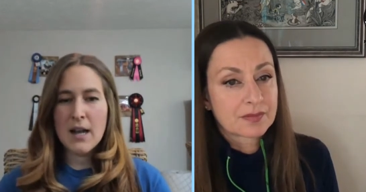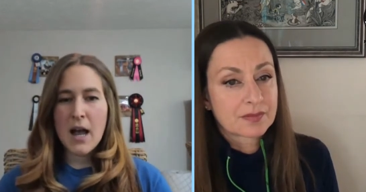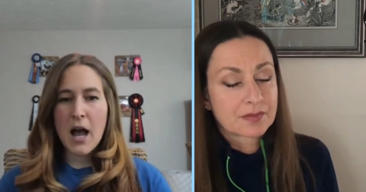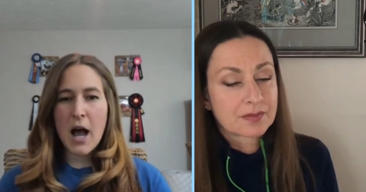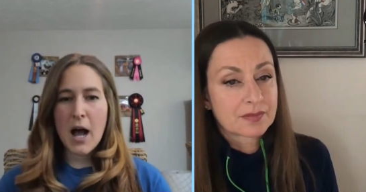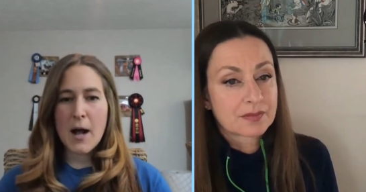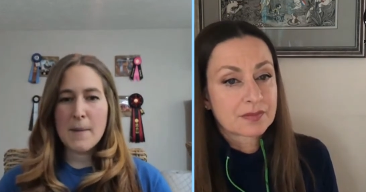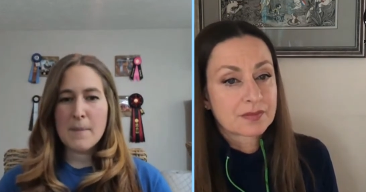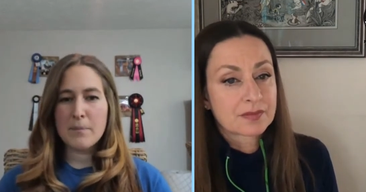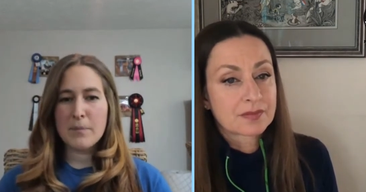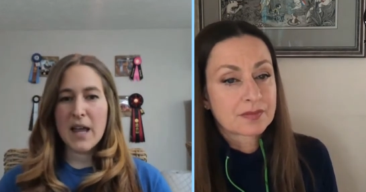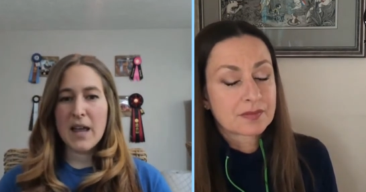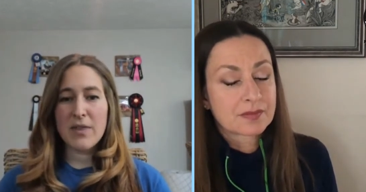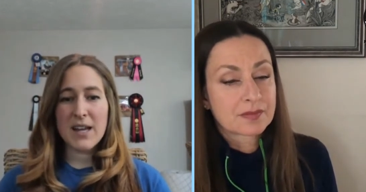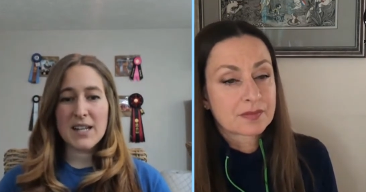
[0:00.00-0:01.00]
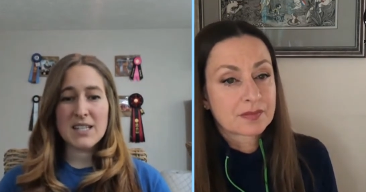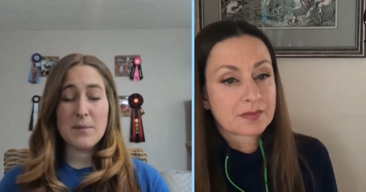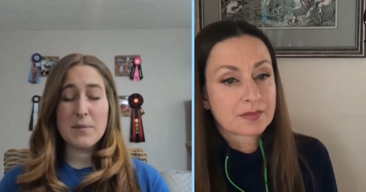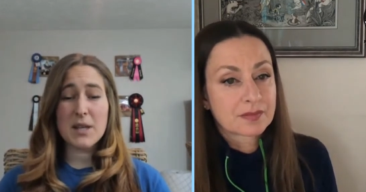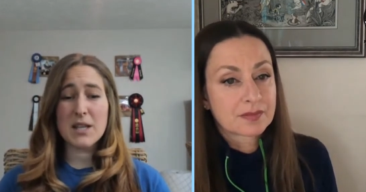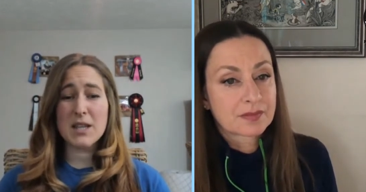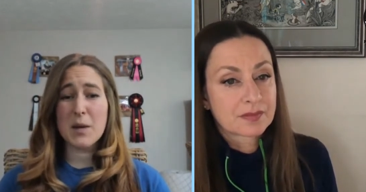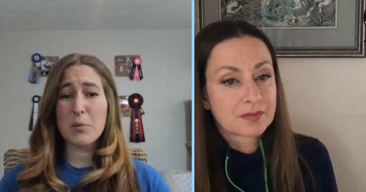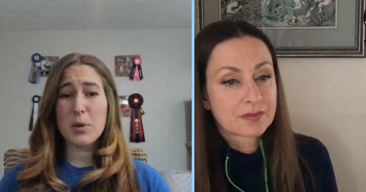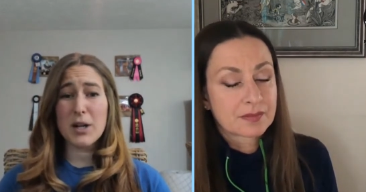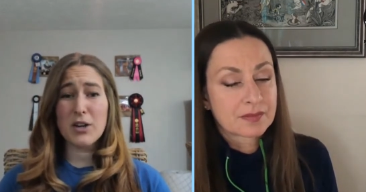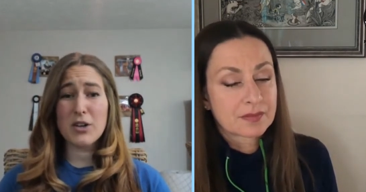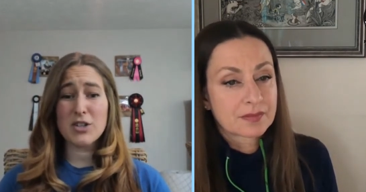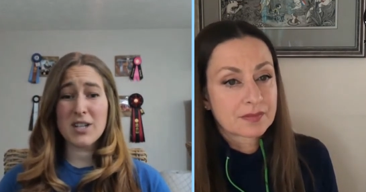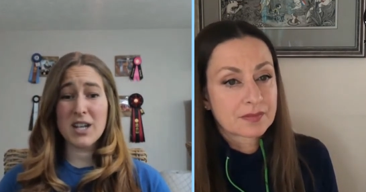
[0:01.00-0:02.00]
Speaker 1: Mm -hmm. um, and that's something that
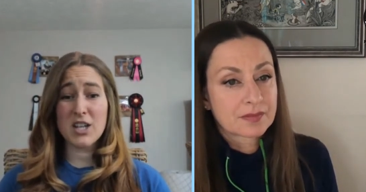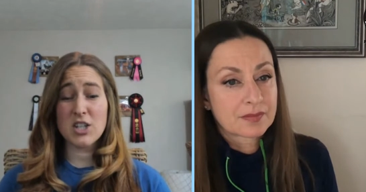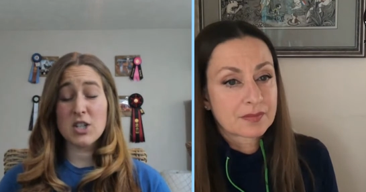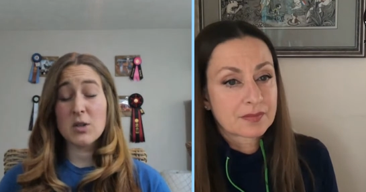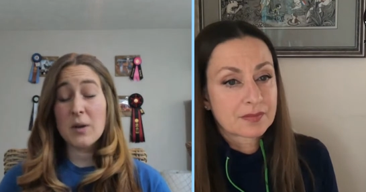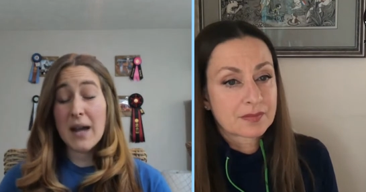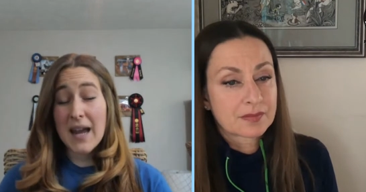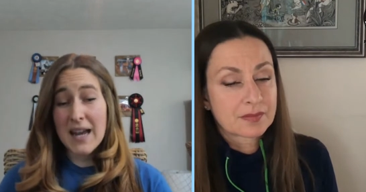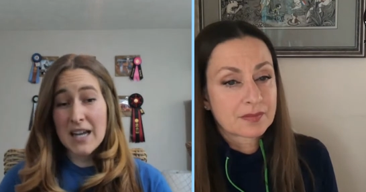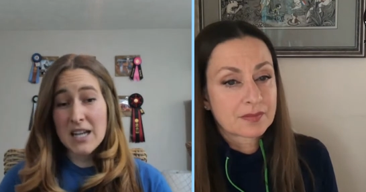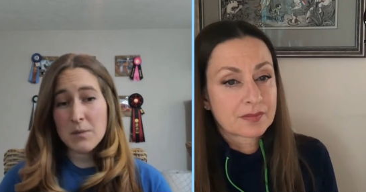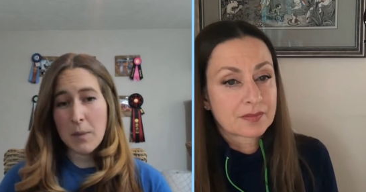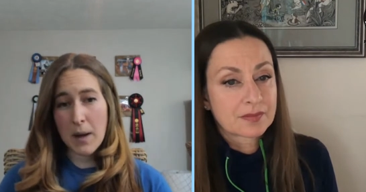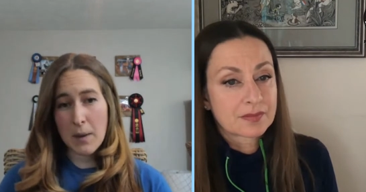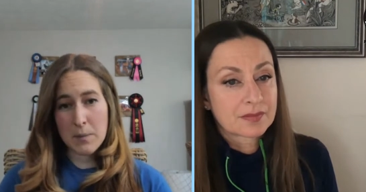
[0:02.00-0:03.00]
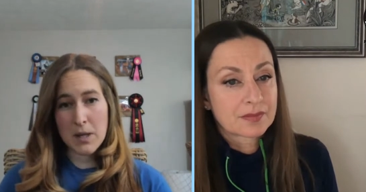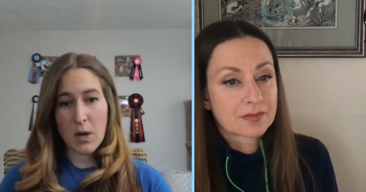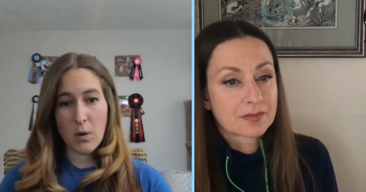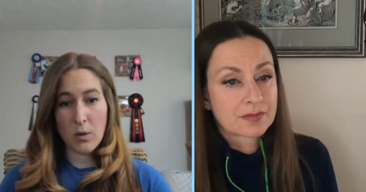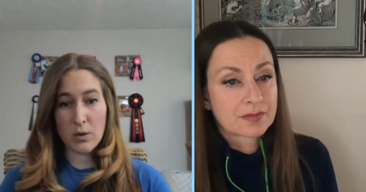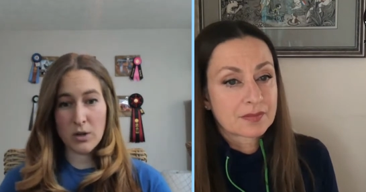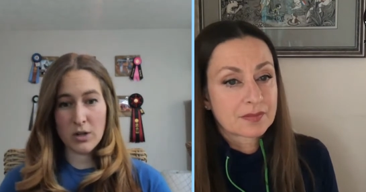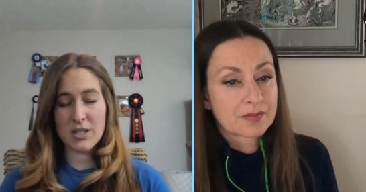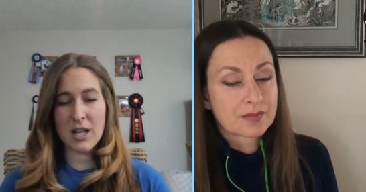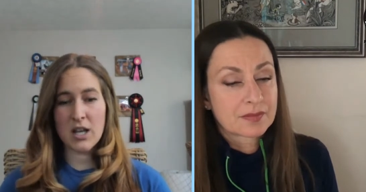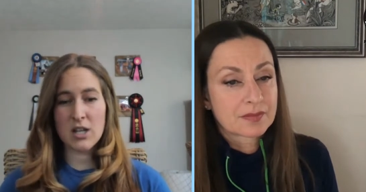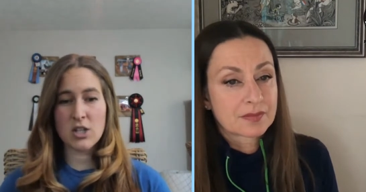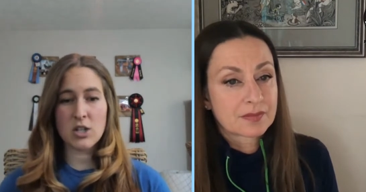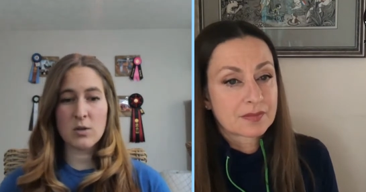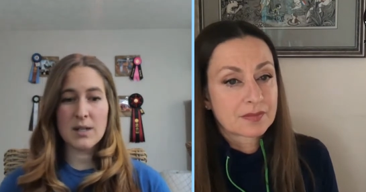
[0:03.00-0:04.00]
breeders can do and puppy owners can
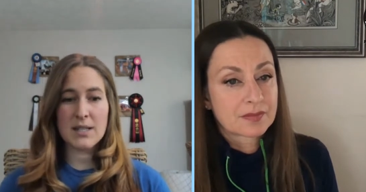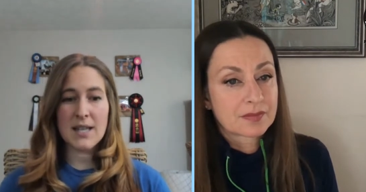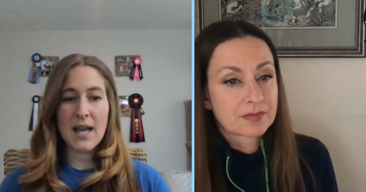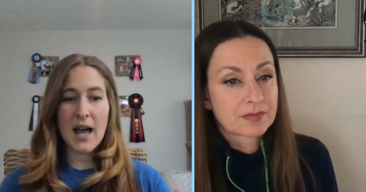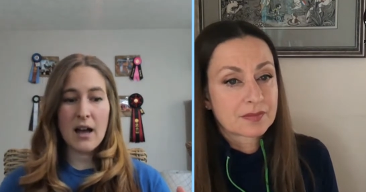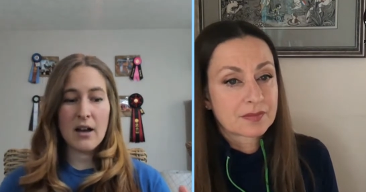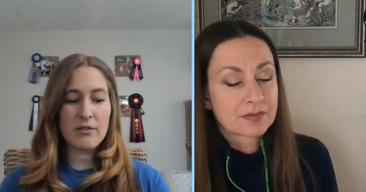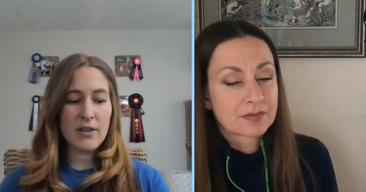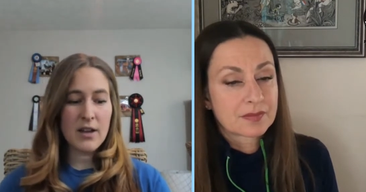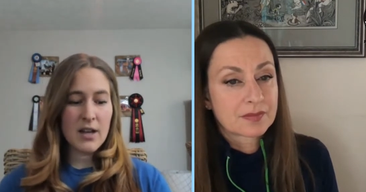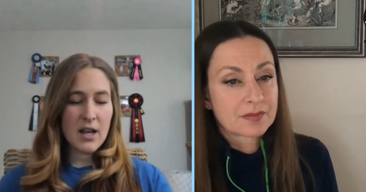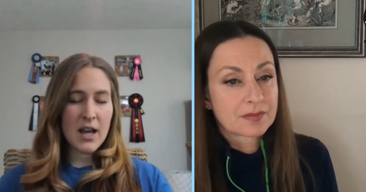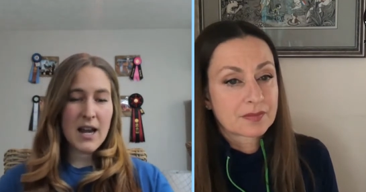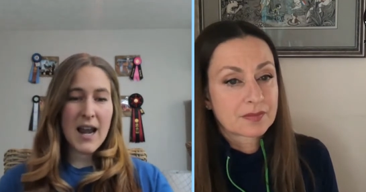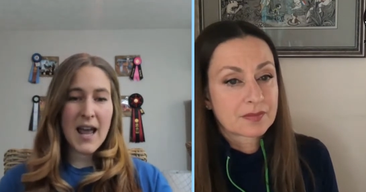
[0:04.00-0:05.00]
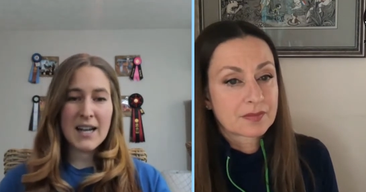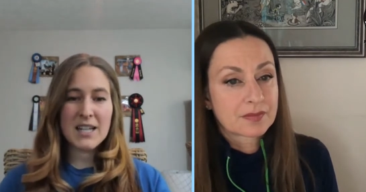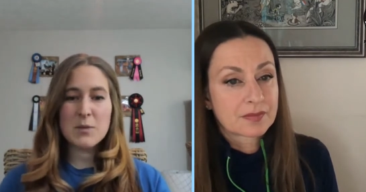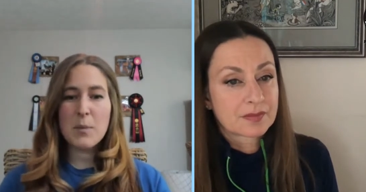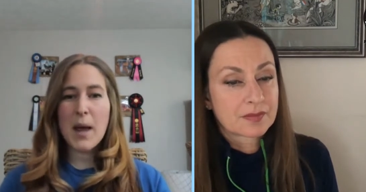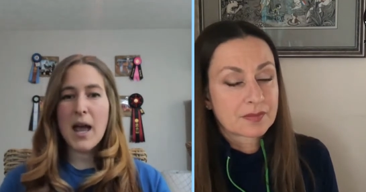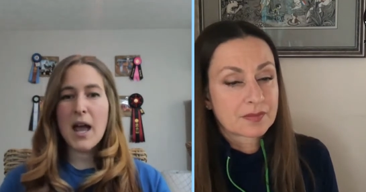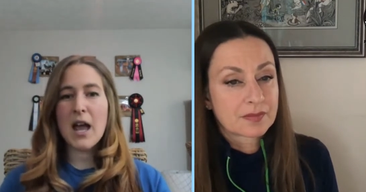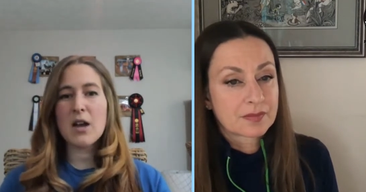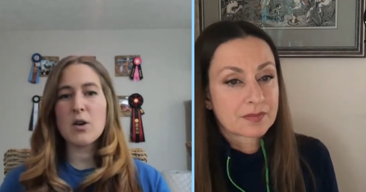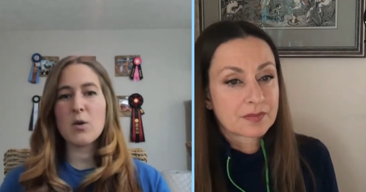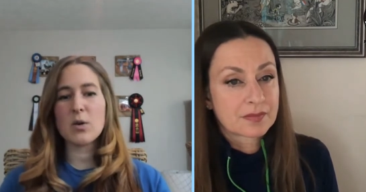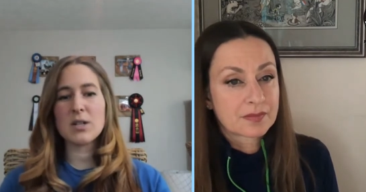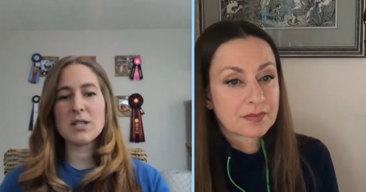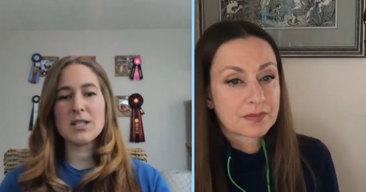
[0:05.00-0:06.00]
do is have an X pen
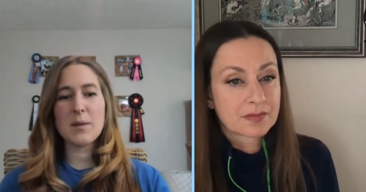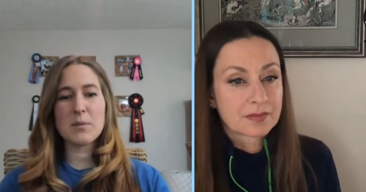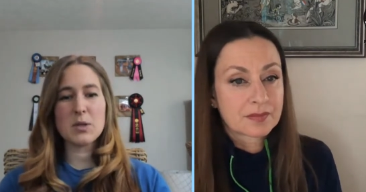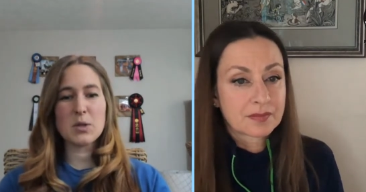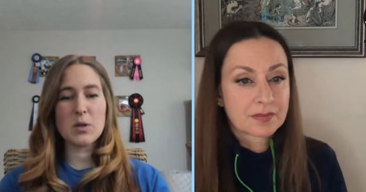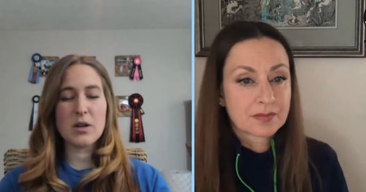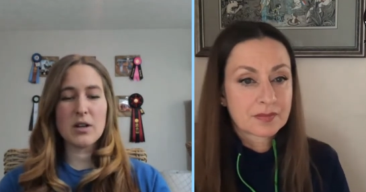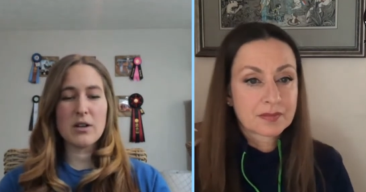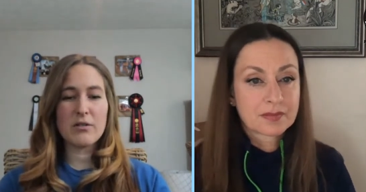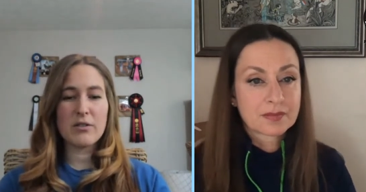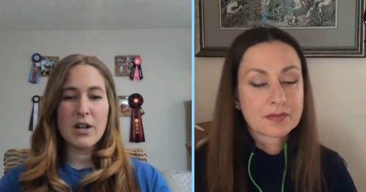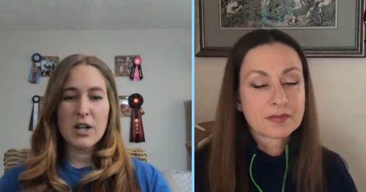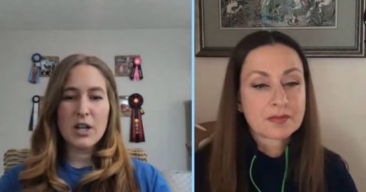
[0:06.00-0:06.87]
or some sort of,